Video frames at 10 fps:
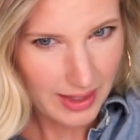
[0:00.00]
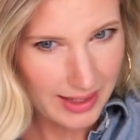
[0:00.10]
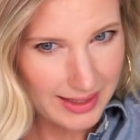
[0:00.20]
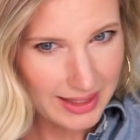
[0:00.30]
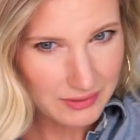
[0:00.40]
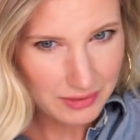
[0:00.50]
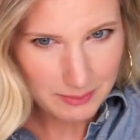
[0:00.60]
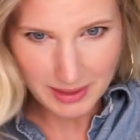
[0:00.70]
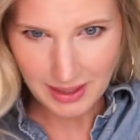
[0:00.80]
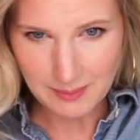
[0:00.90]
And again,
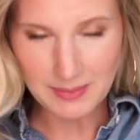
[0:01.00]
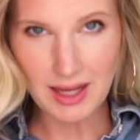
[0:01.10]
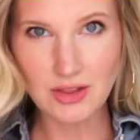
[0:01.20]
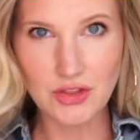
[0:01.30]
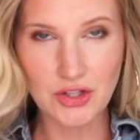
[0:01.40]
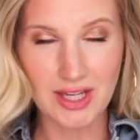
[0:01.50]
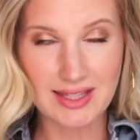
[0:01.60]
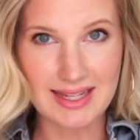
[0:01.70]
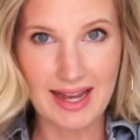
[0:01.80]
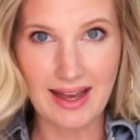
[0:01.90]
for me, I'm not
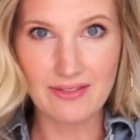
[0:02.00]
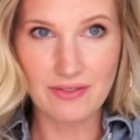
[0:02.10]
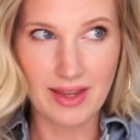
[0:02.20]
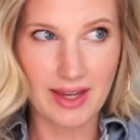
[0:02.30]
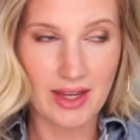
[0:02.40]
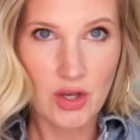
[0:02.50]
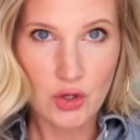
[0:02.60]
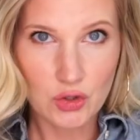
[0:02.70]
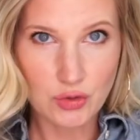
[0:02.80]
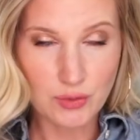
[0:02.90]
looking to have like
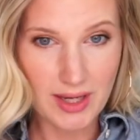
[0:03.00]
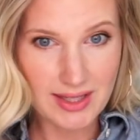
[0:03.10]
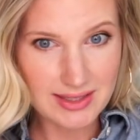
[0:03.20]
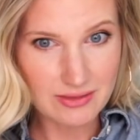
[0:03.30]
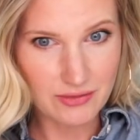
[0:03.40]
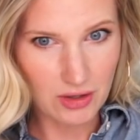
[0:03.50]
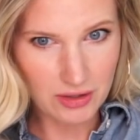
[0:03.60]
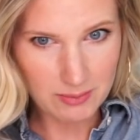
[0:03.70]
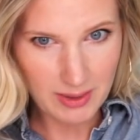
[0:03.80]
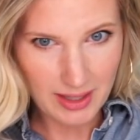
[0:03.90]
crazy
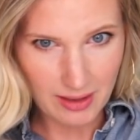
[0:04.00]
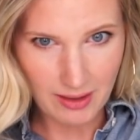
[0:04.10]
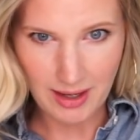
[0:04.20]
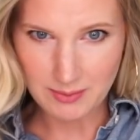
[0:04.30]
volume hair.